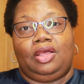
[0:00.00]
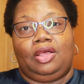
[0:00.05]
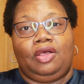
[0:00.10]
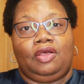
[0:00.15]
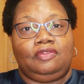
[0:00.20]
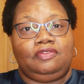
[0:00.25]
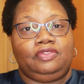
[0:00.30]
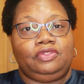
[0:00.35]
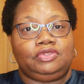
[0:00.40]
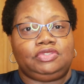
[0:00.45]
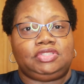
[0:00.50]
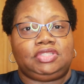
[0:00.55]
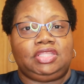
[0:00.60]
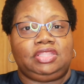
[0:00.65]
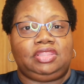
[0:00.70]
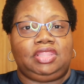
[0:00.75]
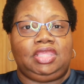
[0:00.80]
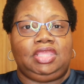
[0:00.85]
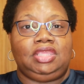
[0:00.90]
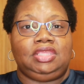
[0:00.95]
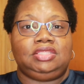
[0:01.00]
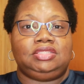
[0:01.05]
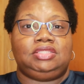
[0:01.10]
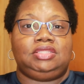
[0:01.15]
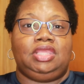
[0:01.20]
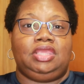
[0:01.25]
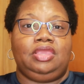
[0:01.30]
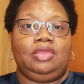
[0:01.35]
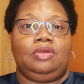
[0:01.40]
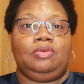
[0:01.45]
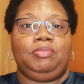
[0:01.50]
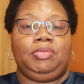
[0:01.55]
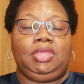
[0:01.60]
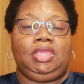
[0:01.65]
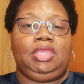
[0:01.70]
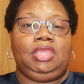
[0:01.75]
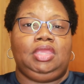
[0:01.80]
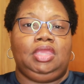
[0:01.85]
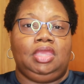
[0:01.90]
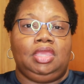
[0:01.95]
all of those good things to help
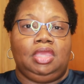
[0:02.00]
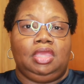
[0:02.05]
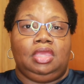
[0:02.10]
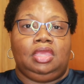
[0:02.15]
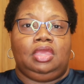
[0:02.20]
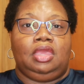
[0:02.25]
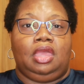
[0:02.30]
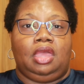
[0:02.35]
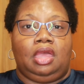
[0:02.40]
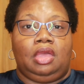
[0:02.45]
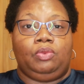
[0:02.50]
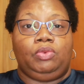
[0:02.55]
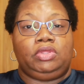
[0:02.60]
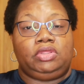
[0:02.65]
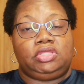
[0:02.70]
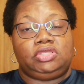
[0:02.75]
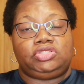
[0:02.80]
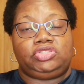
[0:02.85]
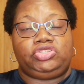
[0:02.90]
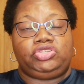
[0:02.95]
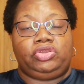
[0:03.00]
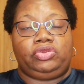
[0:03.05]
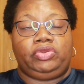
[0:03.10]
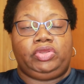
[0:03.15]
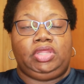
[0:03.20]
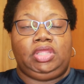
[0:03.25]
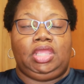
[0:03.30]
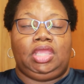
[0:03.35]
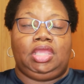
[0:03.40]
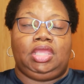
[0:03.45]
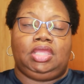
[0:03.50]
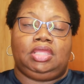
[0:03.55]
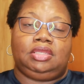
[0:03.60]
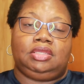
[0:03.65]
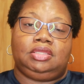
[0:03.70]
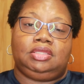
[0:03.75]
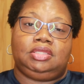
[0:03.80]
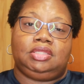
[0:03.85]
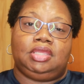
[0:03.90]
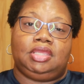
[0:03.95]
me uh, with this journey
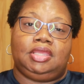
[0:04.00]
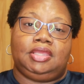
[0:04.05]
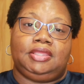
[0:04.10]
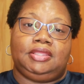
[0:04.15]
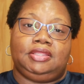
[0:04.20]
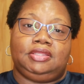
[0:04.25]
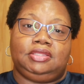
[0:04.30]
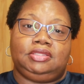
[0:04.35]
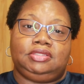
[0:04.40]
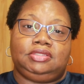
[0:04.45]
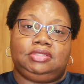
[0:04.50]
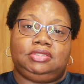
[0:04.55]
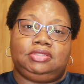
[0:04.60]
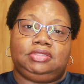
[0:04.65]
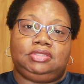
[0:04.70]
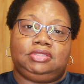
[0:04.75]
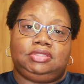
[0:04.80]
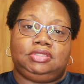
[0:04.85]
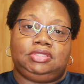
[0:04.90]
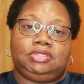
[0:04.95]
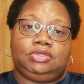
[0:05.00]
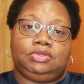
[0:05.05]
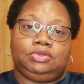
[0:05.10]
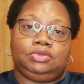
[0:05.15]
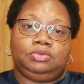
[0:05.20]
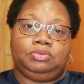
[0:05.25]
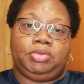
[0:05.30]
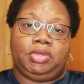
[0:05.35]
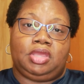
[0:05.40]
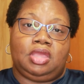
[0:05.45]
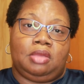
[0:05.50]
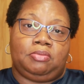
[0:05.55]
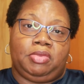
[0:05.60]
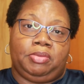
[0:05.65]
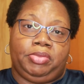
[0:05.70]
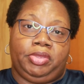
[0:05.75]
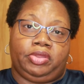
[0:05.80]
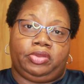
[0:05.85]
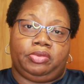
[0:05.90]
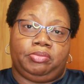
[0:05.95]
and to become
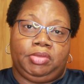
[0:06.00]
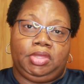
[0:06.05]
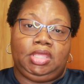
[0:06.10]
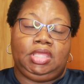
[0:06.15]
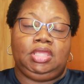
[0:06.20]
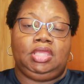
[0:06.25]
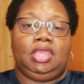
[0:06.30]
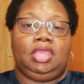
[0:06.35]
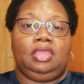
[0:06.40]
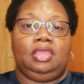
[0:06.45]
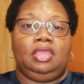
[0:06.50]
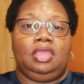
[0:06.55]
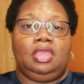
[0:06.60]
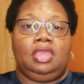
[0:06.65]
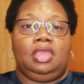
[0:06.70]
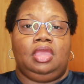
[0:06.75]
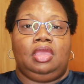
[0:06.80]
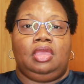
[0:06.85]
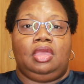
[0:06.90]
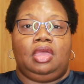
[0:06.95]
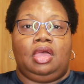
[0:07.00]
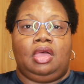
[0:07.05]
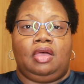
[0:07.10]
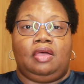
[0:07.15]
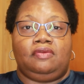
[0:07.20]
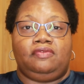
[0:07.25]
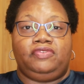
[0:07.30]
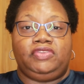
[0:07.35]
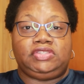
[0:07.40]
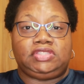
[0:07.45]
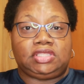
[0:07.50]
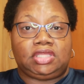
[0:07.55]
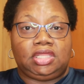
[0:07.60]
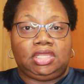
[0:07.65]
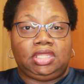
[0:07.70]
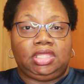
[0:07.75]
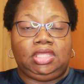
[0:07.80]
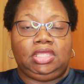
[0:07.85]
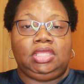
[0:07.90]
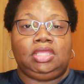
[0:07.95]
a better me um,
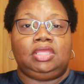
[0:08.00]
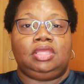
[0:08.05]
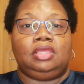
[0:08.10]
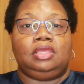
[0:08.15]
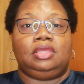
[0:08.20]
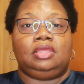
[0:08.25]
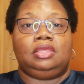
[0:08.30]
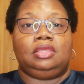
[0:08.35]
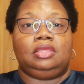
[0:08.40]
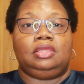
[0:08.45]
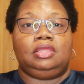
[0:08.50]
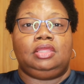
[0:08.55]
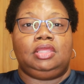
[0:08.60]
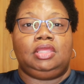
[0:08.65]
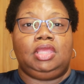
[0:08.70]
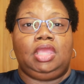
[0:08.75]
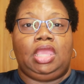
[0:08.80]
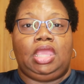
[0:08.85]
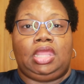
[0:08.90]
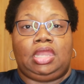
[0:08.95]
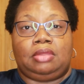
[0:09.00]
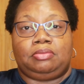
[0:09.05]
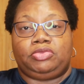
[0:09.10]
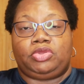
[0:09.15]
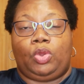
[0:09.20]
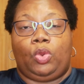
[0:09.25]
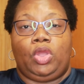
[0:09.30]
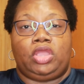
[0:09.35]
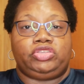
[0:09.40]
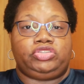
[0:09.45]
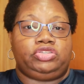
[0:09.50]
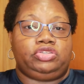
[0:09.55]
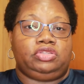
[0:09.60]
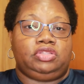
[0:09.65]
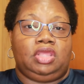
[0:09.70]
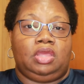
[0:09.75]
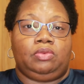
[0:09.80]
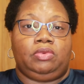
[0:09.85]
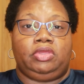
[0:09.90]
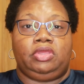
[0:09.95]
physically and I'm quite
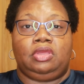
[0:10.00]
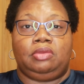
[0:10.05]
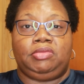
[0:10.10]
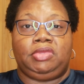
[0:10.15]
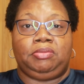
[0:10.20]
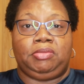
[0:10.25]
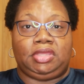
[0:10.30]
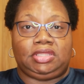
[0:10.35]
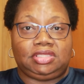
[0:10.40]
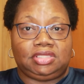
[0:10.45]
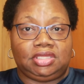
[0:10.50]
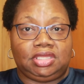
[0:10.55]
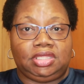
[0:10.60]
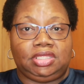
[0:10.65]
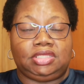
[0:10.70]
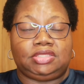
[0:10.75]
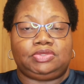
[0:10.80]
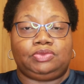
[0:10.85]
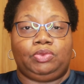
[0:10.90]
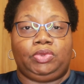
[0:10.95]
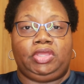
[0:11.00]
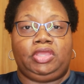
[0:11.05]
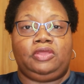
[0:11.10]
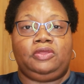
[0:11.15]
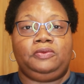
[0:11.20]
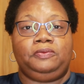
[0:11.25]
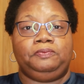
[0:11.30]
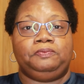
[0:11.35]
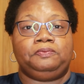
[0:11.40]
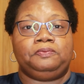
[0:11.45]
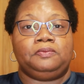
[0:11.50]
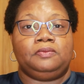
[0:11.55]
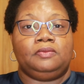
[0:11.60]
sure that will help me mentally as well